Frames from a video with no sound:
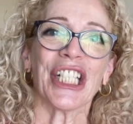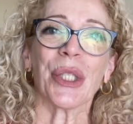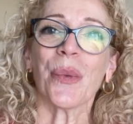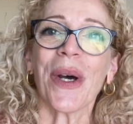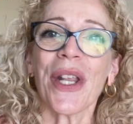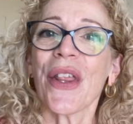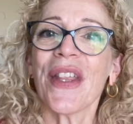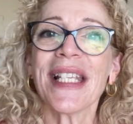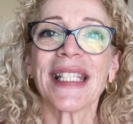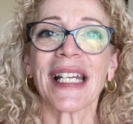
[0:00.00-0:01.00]
So one of the
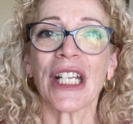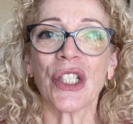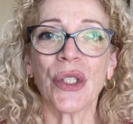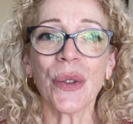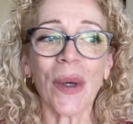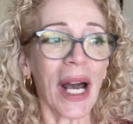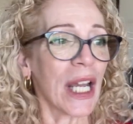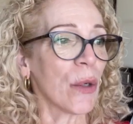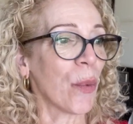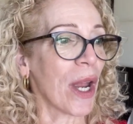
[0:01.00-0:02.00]
things that I do,
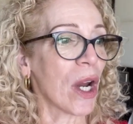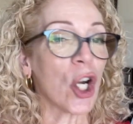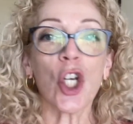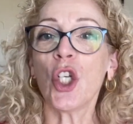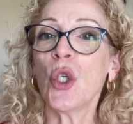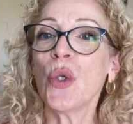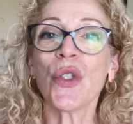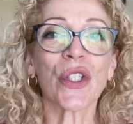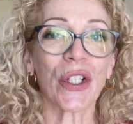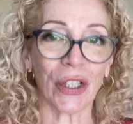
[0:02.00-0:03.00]
I wear
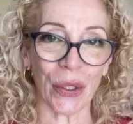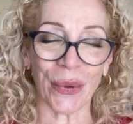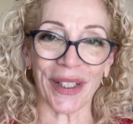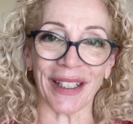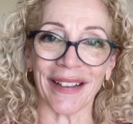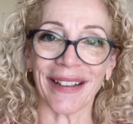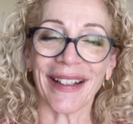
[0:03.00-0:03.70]
loose clothing,